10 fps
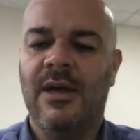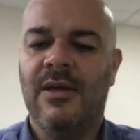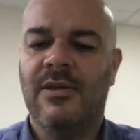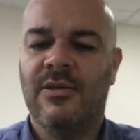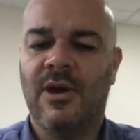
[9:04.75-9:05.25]

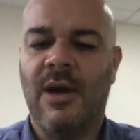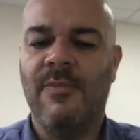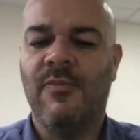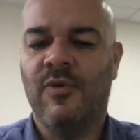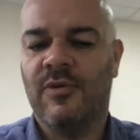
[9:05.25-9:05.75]

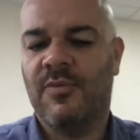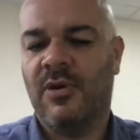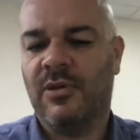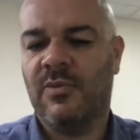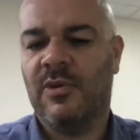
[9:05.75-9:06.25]
type
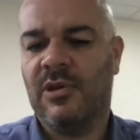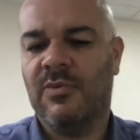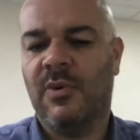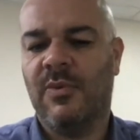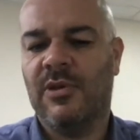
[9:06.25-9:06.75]
response, which
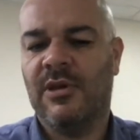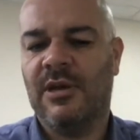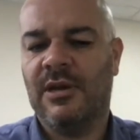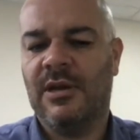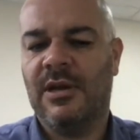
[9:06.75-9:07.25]
is what we
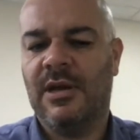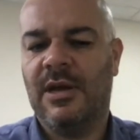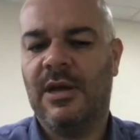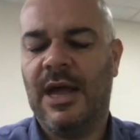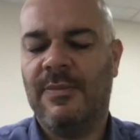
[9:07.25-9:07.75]
see in
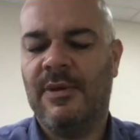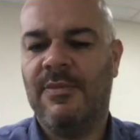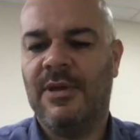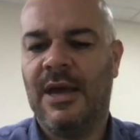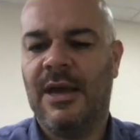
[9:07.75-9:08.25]

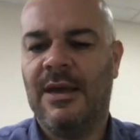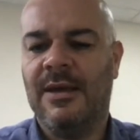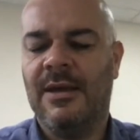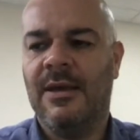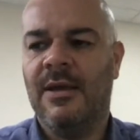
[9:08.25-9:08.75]
ABPA.
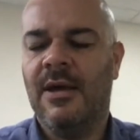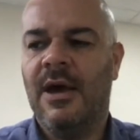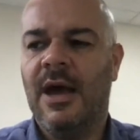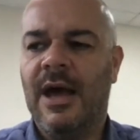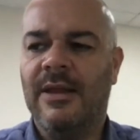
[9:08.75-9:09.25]

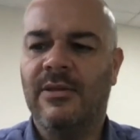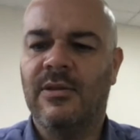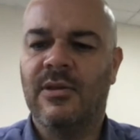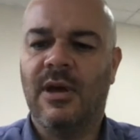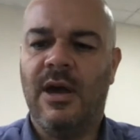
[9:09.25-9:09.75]
And
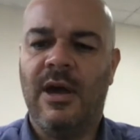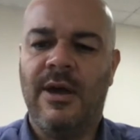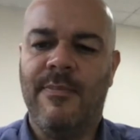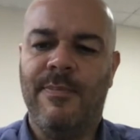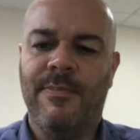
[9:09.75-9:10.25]

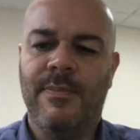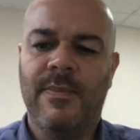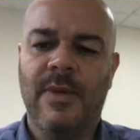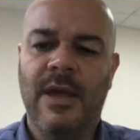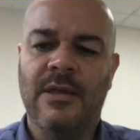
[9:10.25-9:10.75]

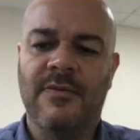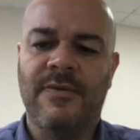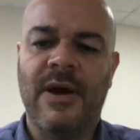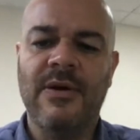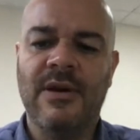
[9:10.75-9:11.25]
it's a
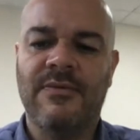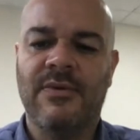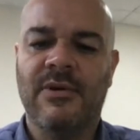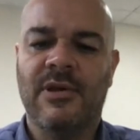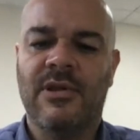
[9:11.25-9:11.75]
very
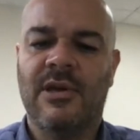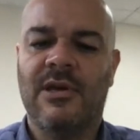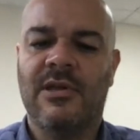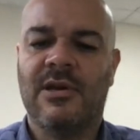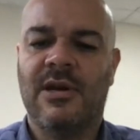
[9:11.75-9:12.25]
different
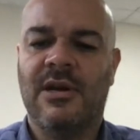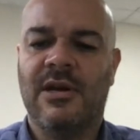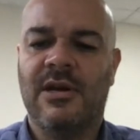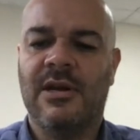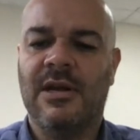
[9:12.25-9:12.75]
disease
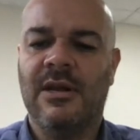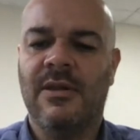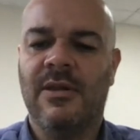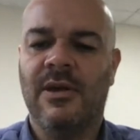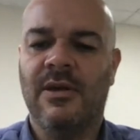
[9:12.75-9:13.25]
clinically
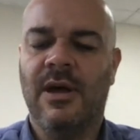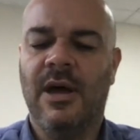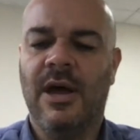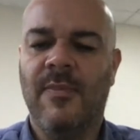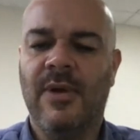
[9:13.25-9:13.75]
in that
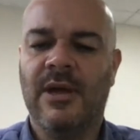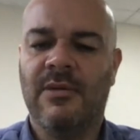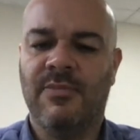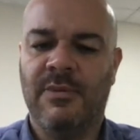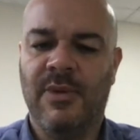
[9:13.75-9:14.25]
it
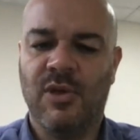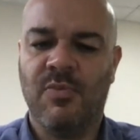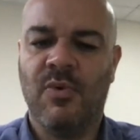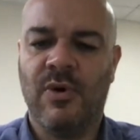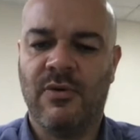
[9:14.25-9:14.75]
can be much
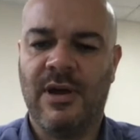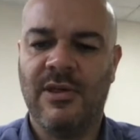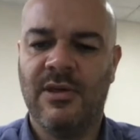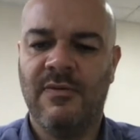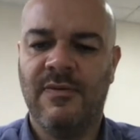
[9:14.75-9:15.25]
more
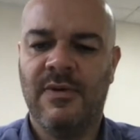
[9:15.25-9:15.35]
aggressive.